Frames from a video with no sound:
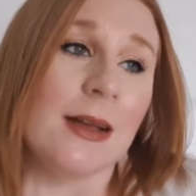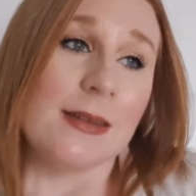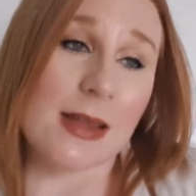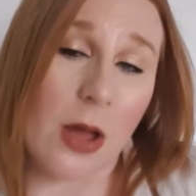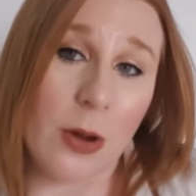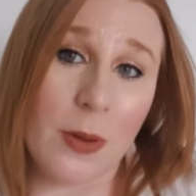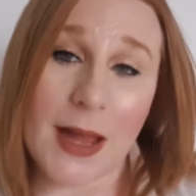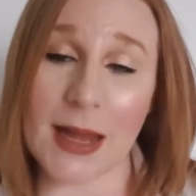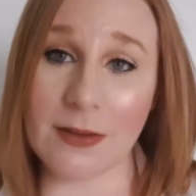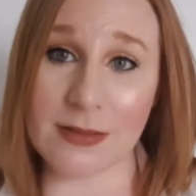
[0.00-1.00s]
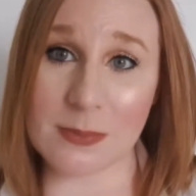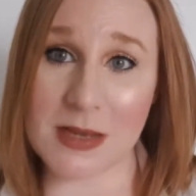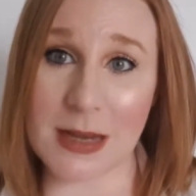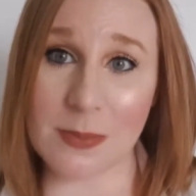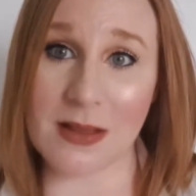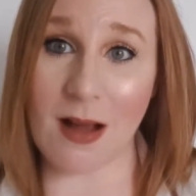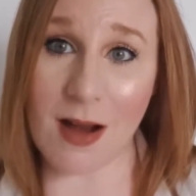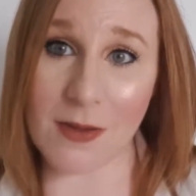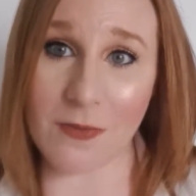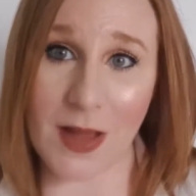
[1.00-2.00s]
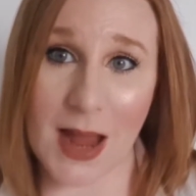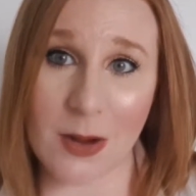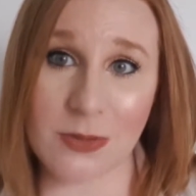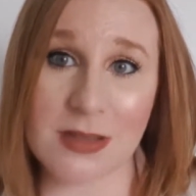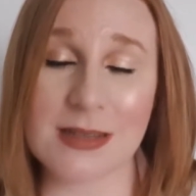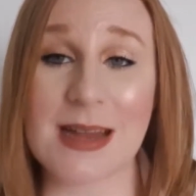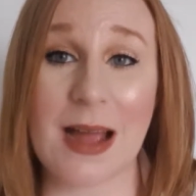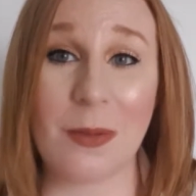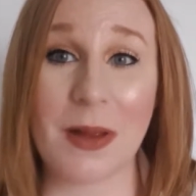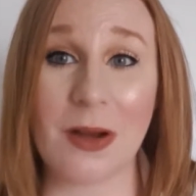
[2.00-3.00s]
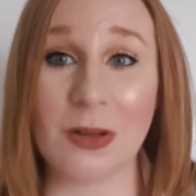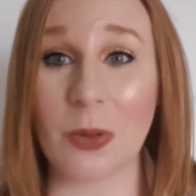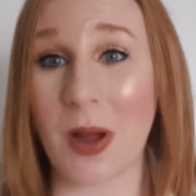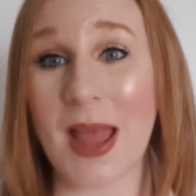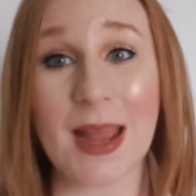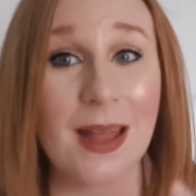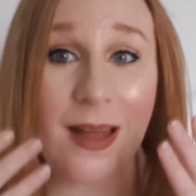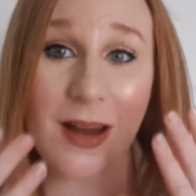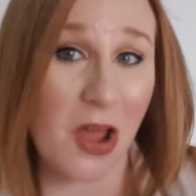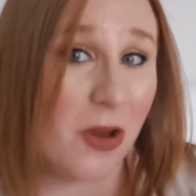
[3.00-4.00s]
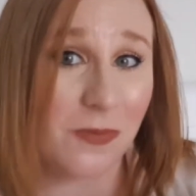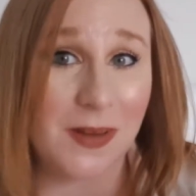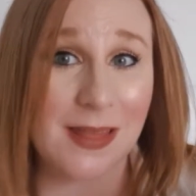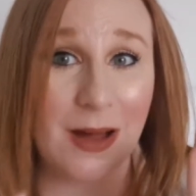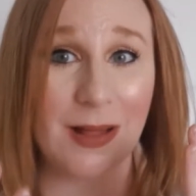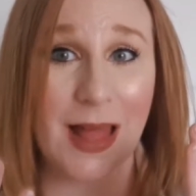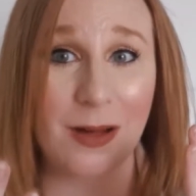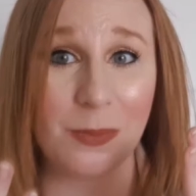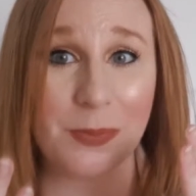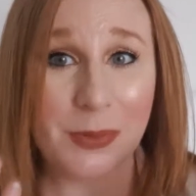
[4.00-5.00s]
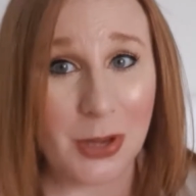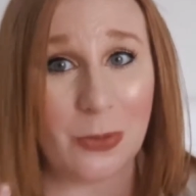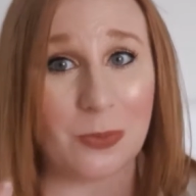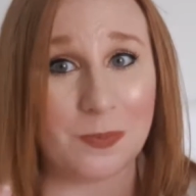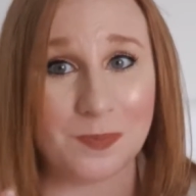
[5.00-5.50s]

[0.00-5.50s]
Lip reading: So here are some tips that I've found to help me along the way, and hopefully that will help you.